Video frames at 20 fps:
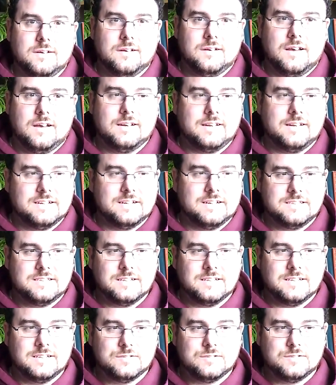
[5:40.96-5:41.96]
And
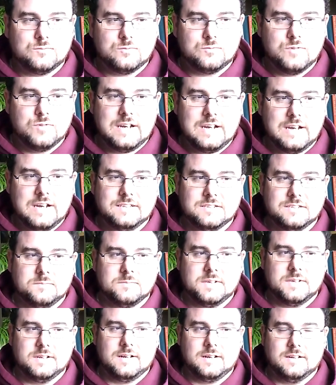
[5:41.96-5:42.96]
that's really
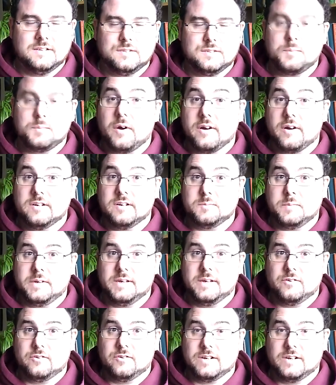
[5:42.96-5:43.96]
something that inspires me
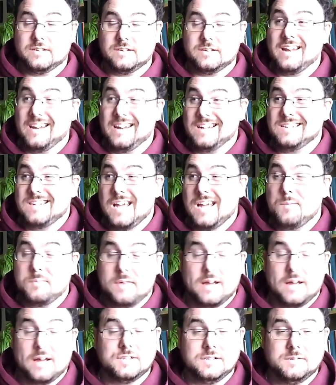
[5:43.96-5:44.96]
in regards and has helped
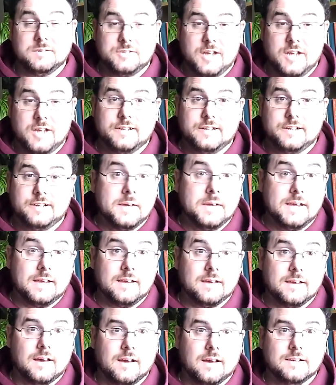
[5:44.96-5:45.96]
actually change
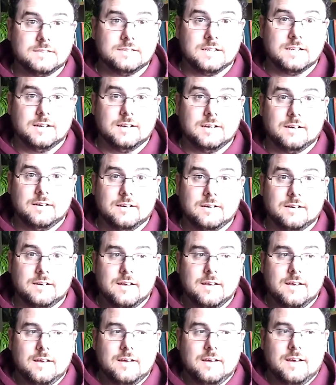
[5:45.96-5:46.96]
me as a
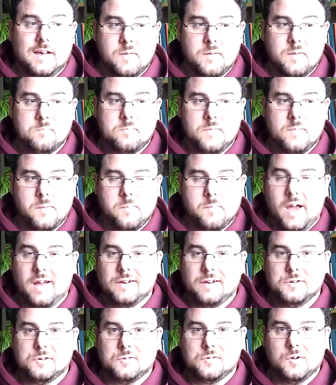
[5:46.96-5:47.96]
man
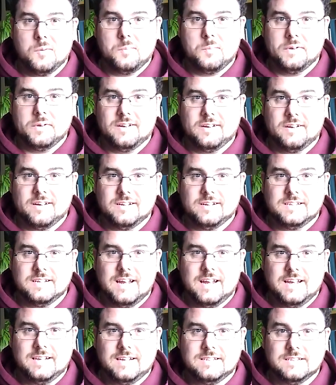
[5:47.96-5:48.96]
who grew up in the
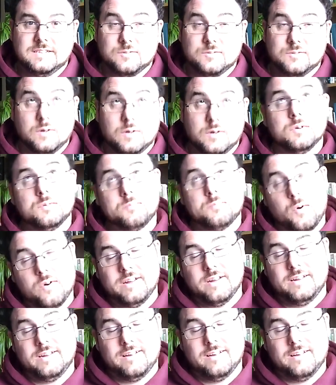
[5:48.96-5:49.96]
1980s, well, was born
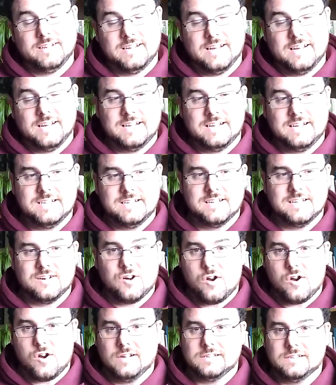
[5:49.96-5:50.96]
in the 1980s in
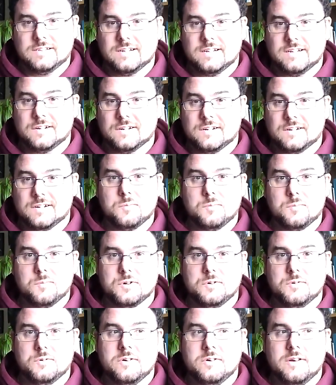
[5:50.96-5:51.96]
Ireland and then grew up
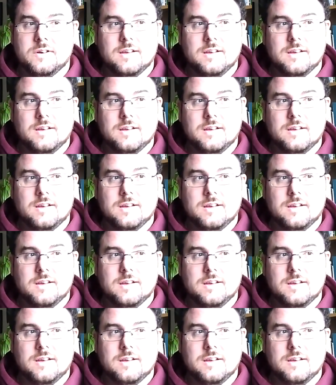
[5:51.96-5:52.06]
through